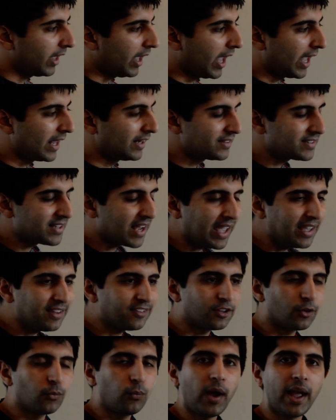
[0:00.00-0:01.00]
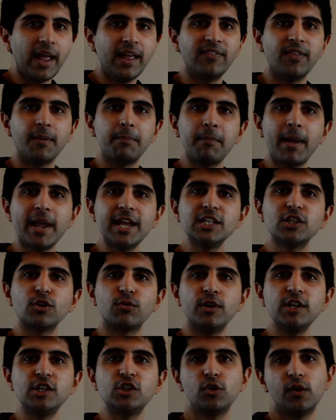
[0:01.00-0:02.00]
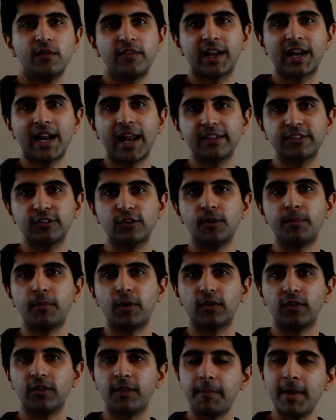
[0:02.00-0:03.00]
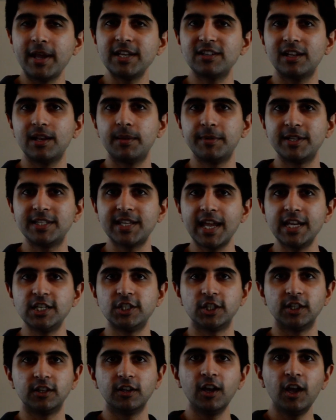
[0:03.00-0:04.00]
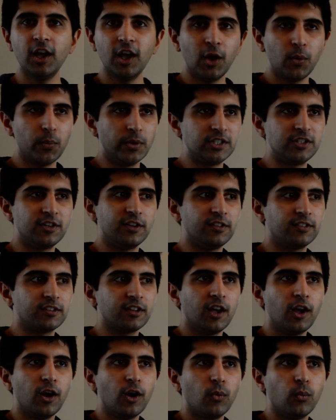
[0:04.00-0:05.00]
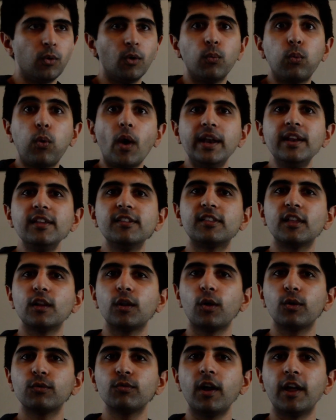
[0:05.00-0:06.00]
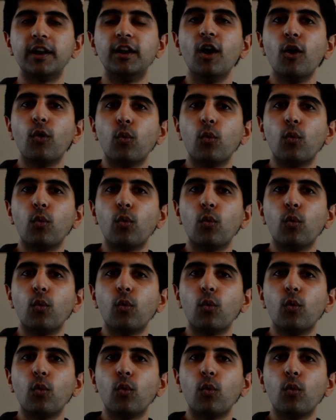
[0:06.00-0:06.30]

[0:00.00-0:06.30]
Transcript: it takes away the major issue of the classical model, the major limitation, which is, well, when is the long run?